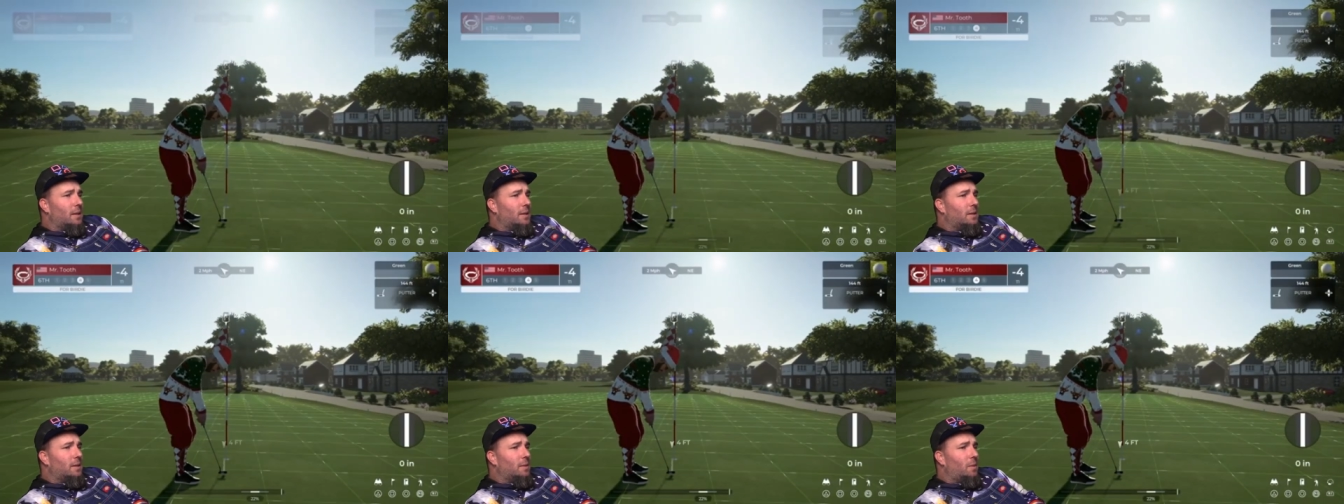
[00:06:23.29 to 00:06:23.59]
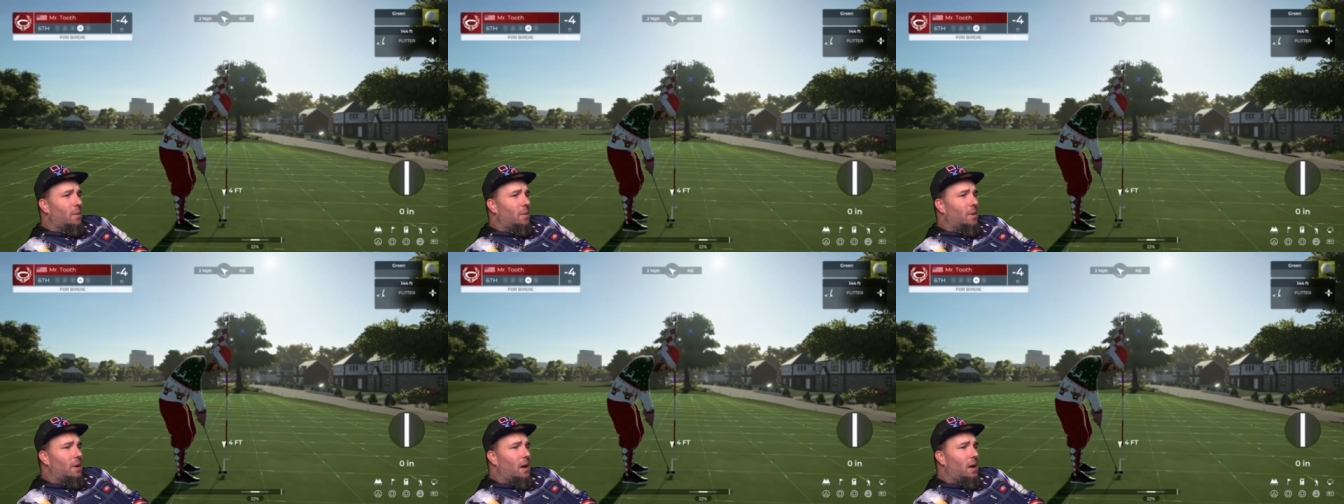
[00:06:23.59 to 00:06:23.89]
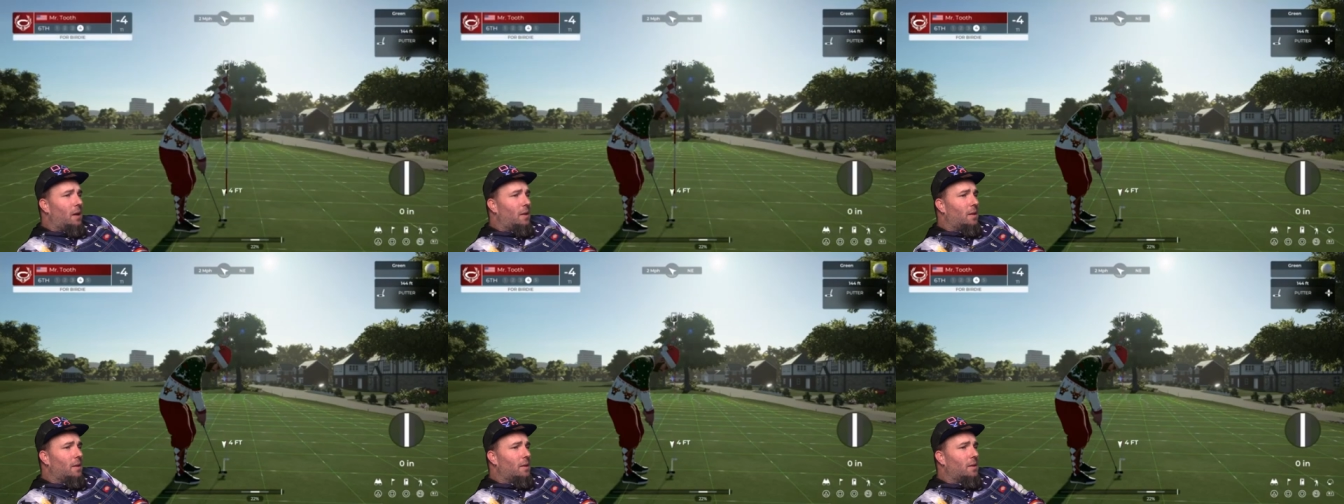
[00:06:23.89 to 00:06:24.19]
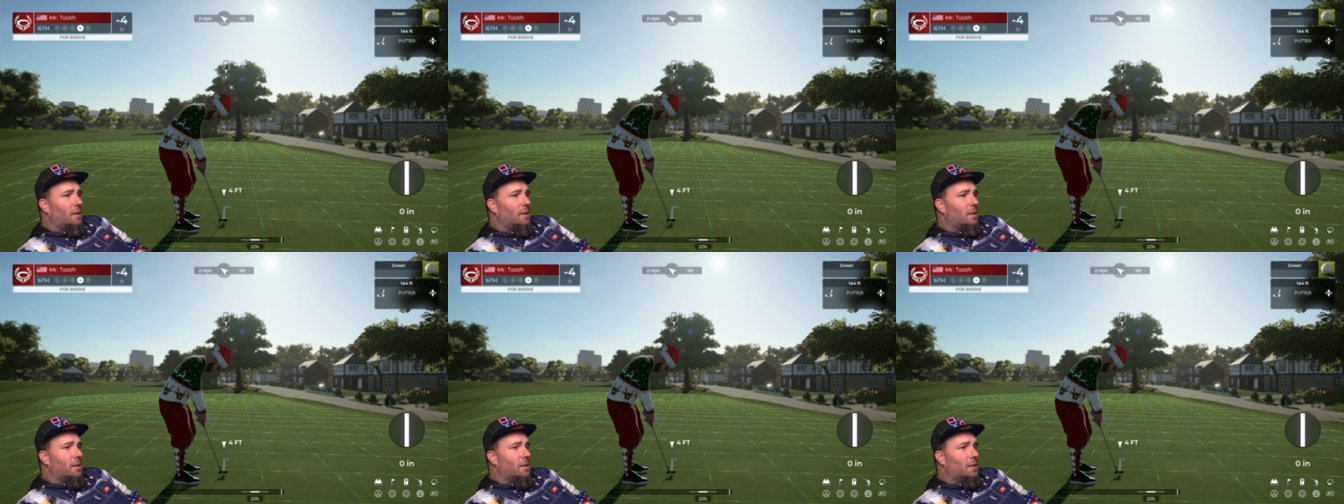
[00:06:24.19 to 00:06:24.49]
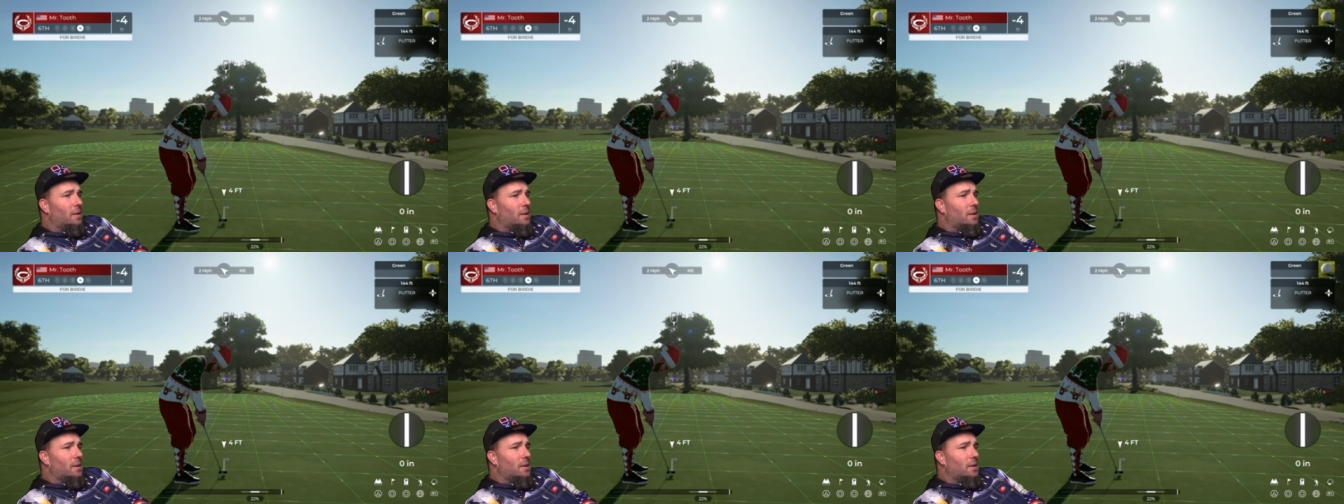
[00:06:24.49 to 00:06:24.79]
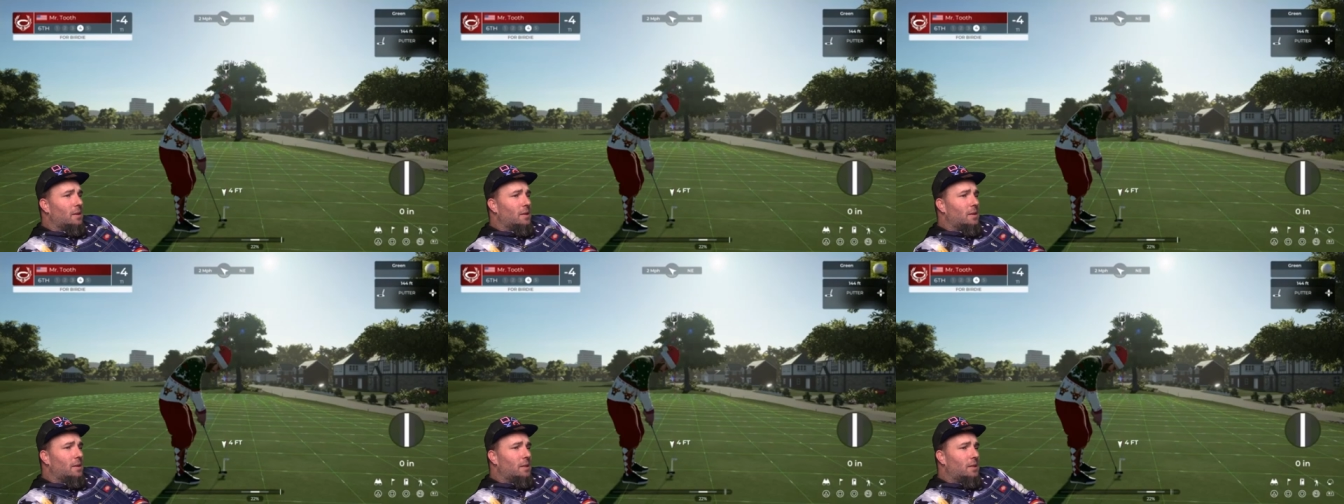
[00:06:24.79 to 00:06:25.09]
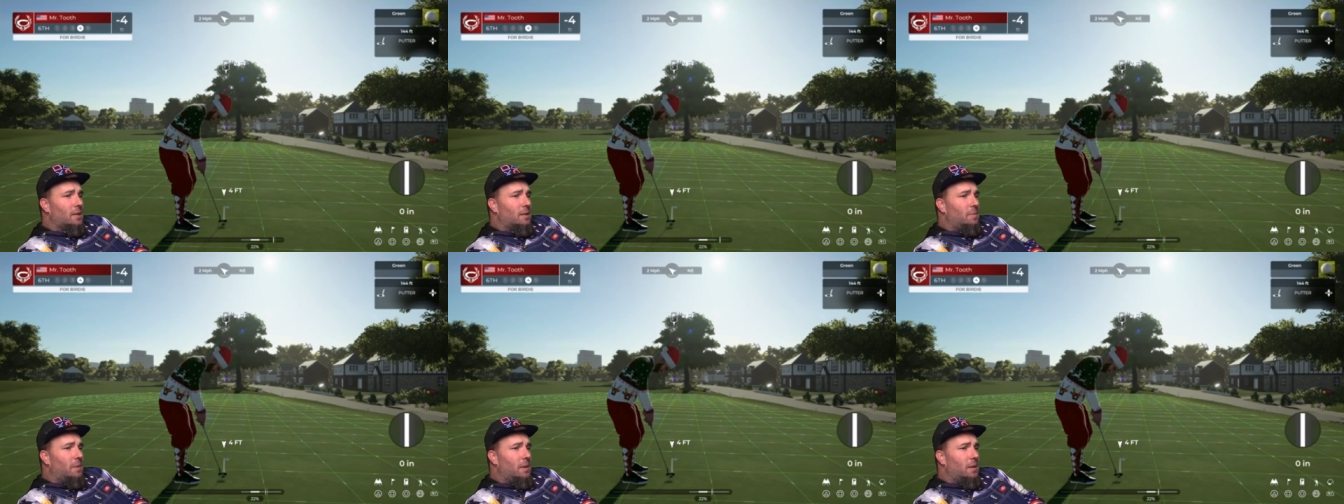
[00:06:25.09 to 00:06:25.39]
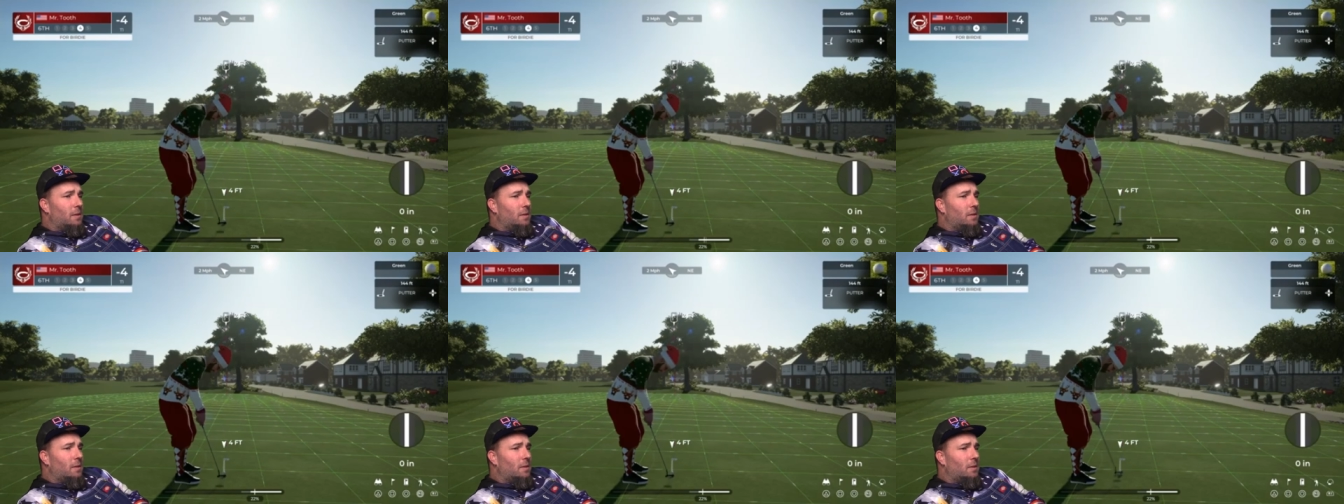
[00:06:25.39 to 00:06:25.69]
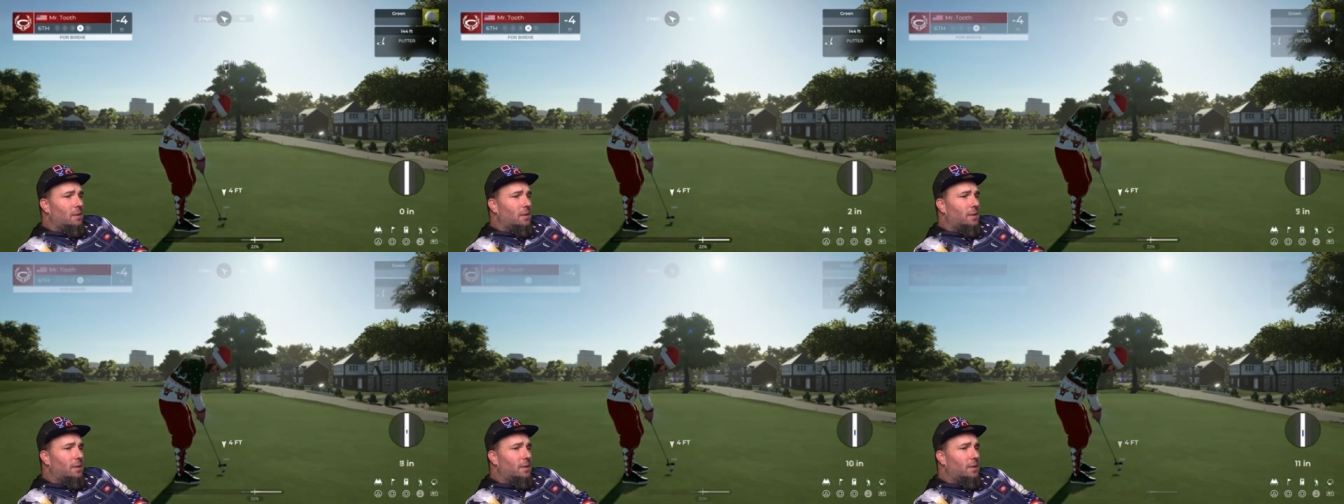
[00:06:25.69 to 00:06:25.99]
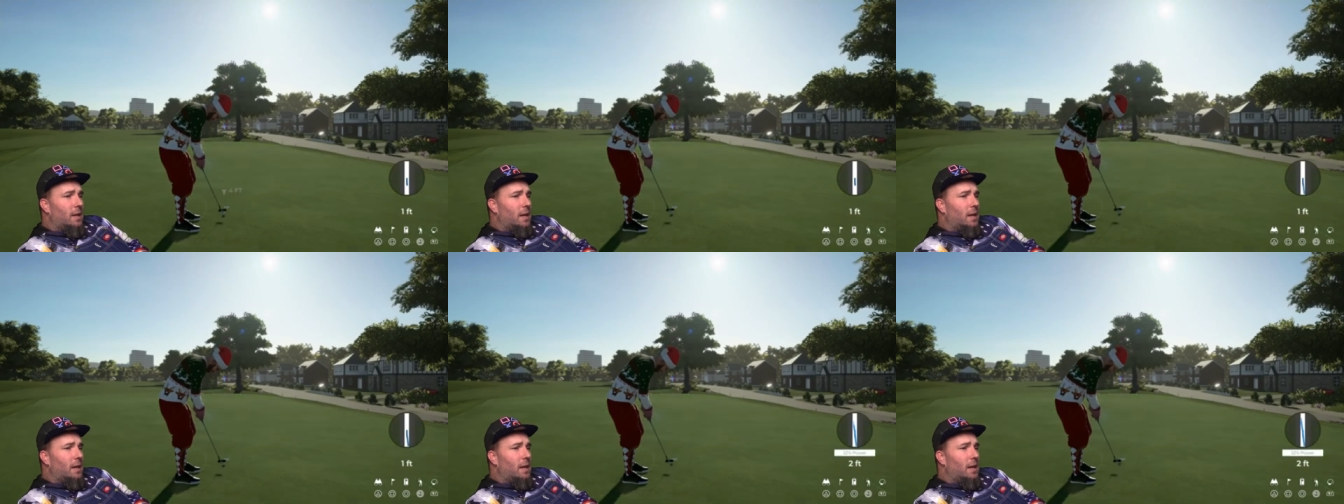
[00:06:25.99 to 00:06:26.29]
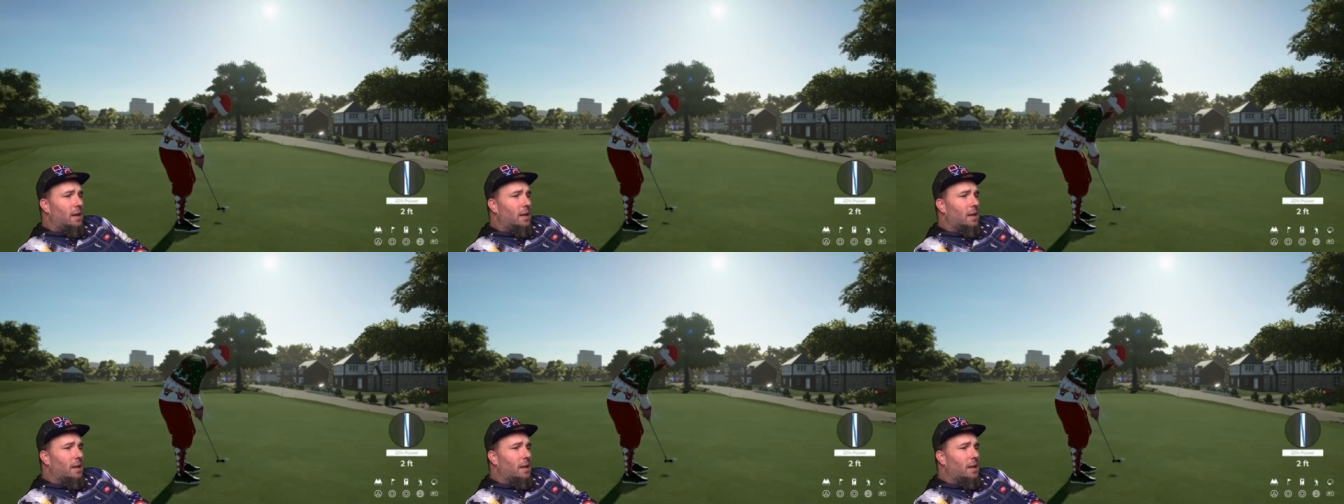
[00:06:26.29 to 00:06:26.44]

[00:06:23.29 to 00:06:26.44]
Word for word: see what we got on the spindle. Let's take